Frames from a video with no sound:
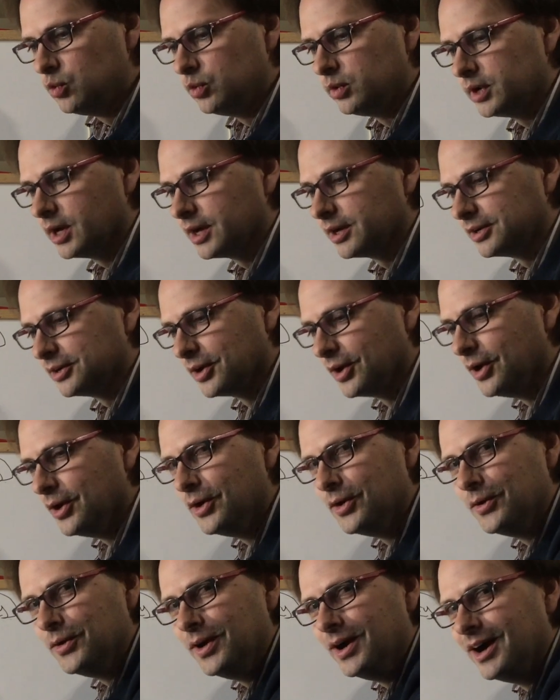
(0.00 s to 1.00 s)
We got to
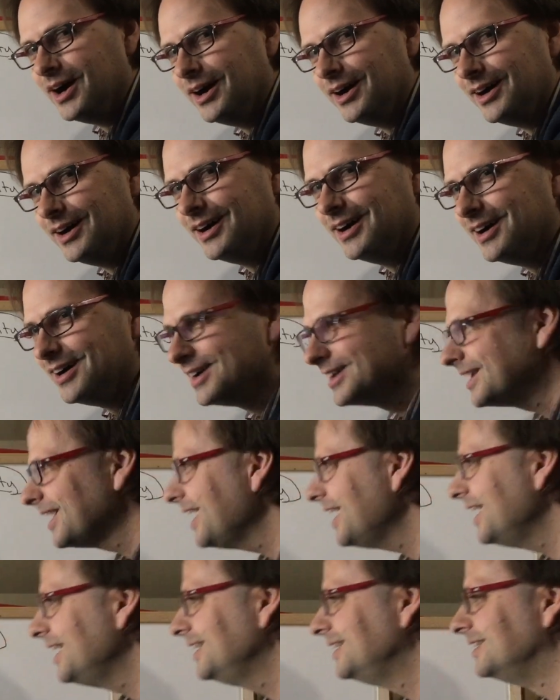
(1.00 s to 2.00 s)
go
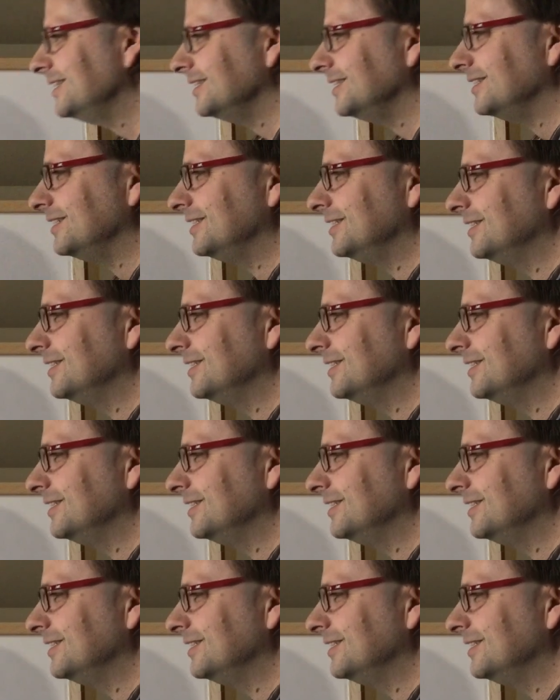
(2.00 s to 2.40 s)
again.